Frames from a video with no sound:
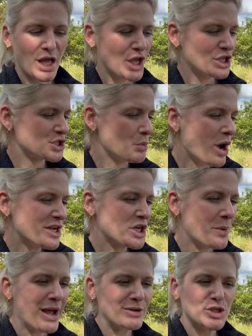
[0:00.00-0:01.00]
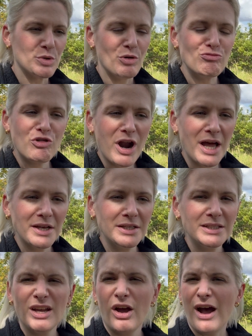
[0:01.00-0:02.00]
So I'd go out and do a run,
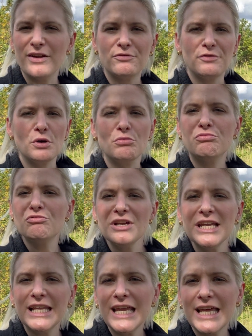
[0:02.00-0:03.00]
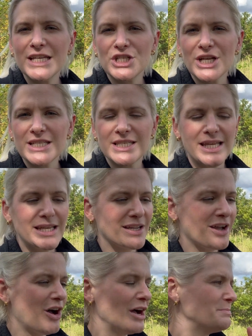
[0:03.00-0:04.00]
I'd feel really energetic,
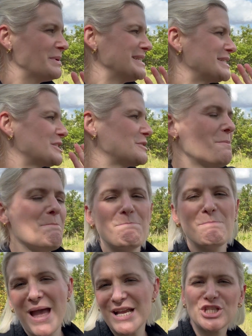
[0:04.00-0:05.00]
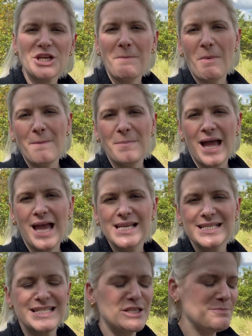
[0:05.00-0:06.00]
I'd be smashing my
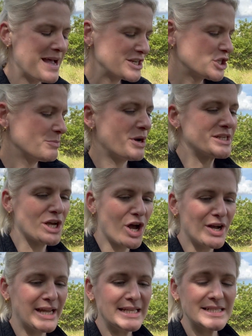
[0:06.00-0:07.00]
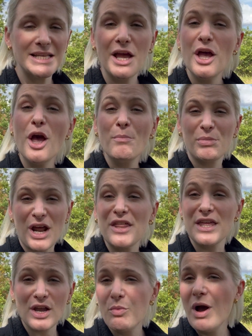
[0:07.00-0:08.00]
pace, smashing my targets, but I
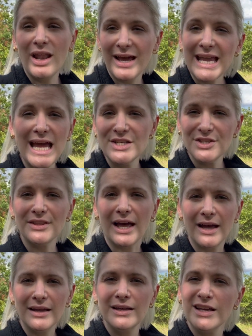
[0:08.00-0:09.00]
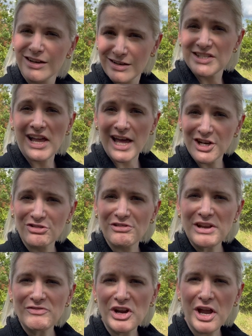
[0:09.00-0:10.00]
think, well, I can do that because I had a
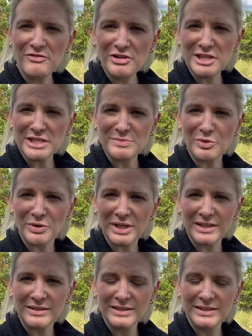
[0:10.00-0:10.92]
green recovery this morning.